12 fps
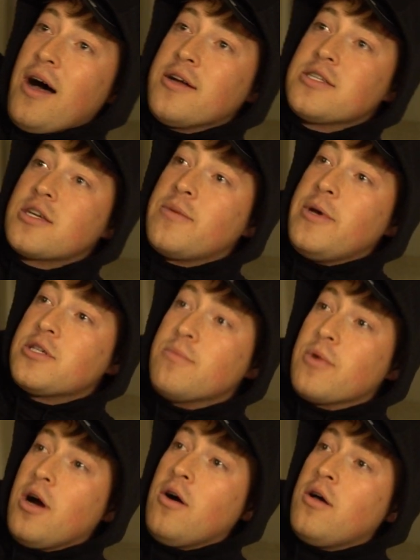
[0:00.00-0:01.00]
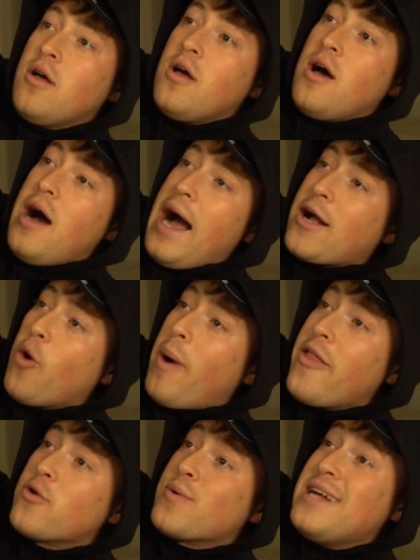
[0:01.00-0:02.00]
man. dollars in commission. I need to bro. get me one of those. I go
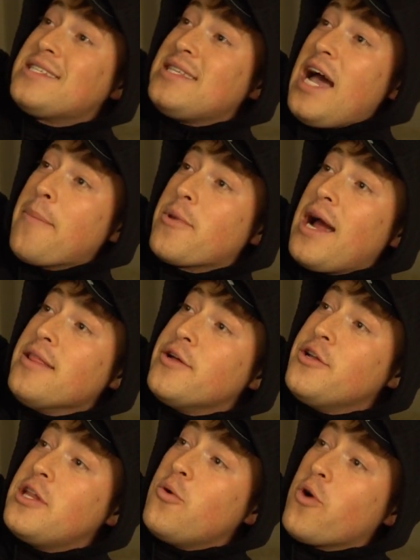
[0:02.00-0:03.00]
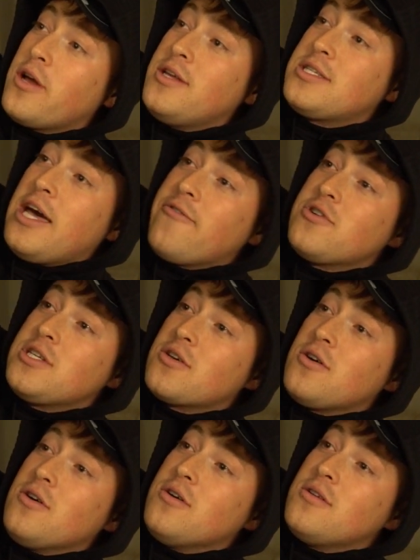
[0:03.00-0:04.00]
by the red snapper. I literally wear this every
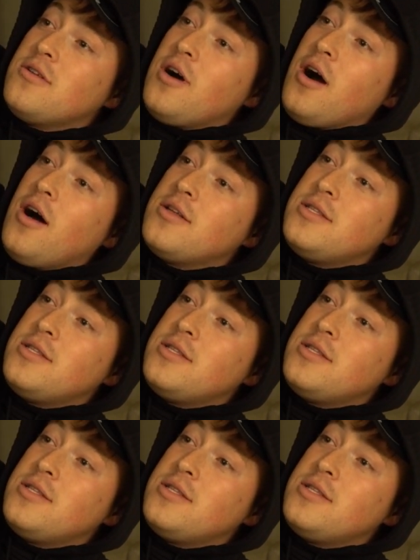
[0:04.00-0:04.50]
single uh,